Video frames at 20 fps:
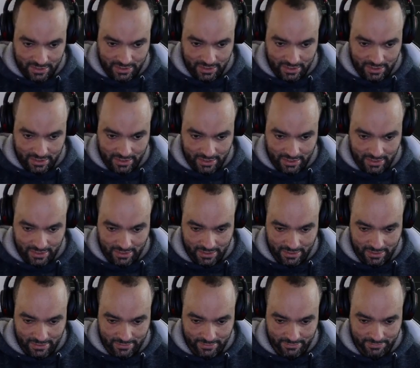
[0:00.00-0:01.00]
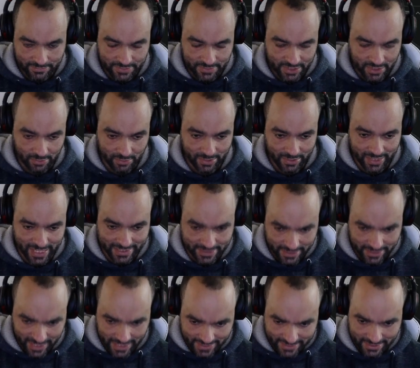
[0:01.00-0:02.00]
So we'll get to
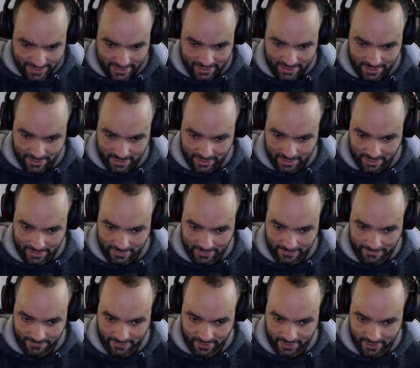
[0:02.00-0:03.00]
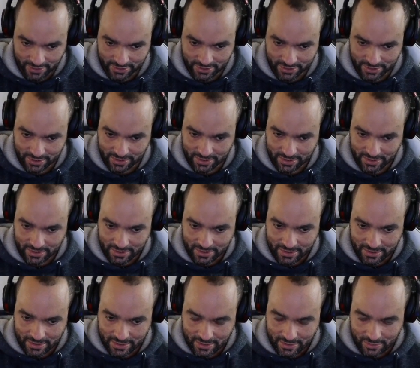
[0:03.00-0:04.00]
that. First,
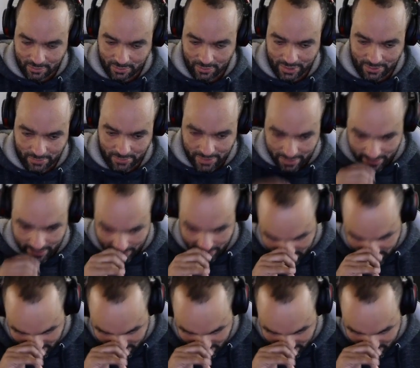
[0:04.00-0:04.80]
we will